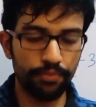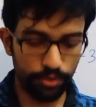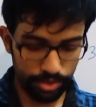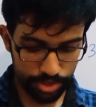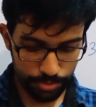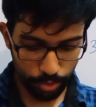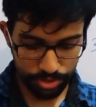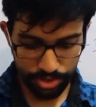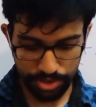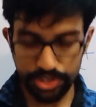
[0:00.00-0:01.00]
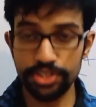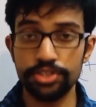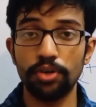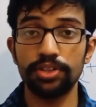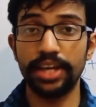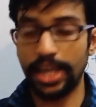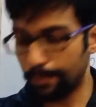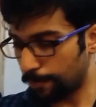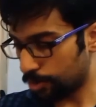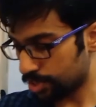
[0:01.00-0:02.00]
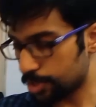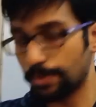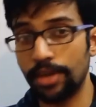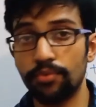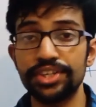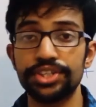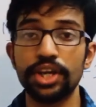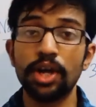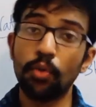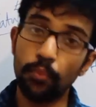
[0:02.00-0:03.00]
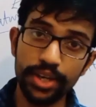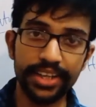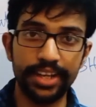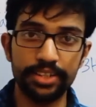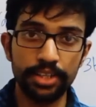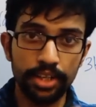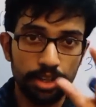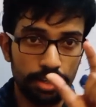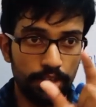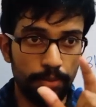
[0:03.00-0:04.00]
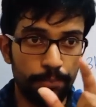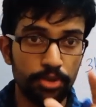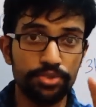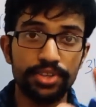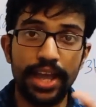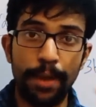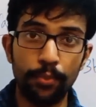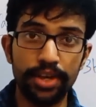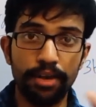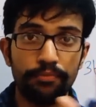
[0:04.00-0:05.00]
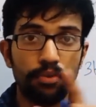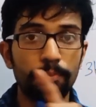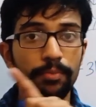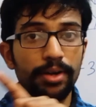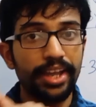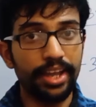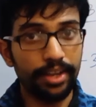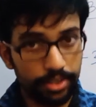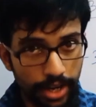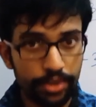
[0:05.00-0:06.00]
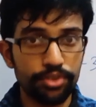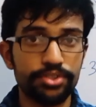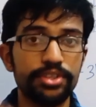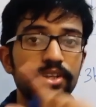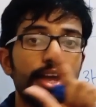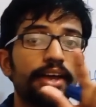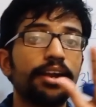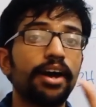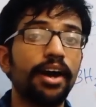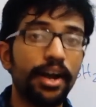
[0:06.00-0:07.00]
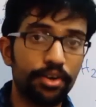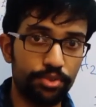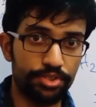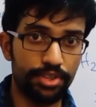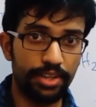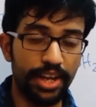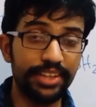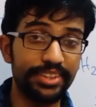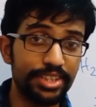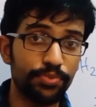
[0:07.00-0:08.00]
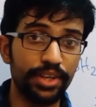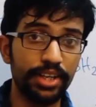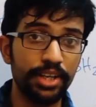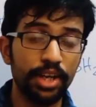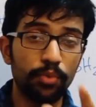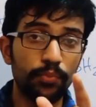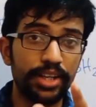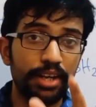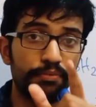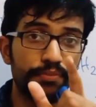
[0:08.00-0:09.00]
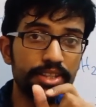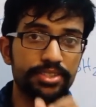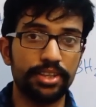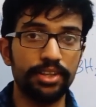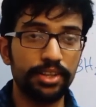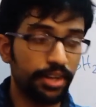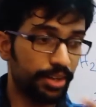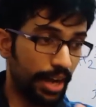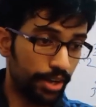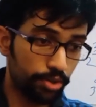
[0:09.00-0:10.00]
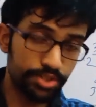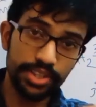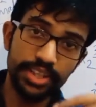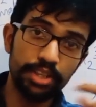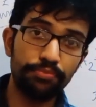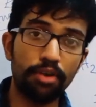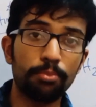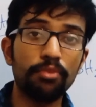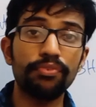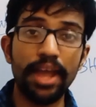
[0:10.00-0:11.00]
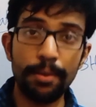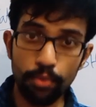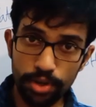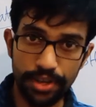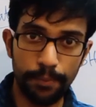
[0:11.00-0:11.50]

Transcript: for this process. This is called the Haber process, by which we can produce the ammonia from nitrogen and hydrogen, and this way we can fix the nitrogen in the form of ammonia.